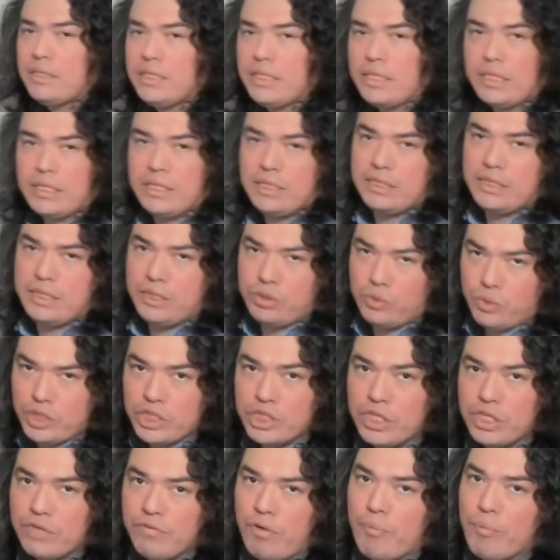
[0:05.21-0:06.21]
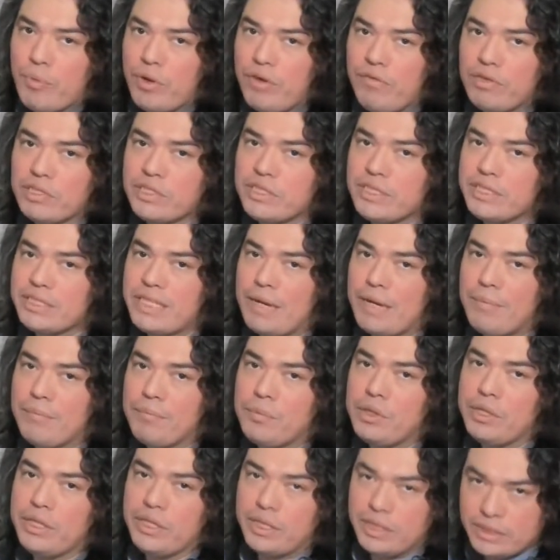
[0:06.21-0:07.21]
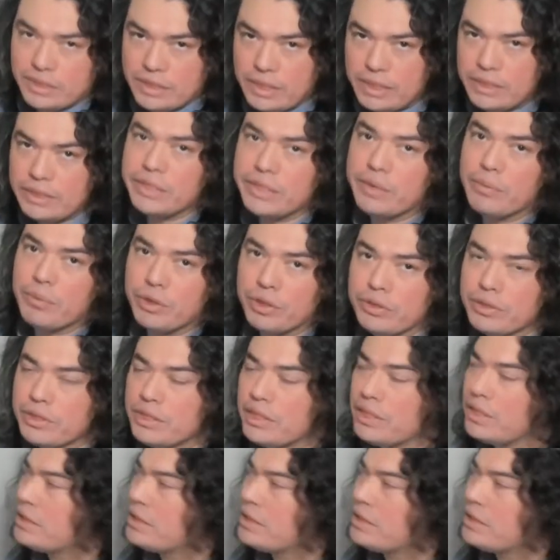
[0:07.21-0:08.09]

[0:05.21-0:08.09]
a continuation of our previous example in the sense that we're using the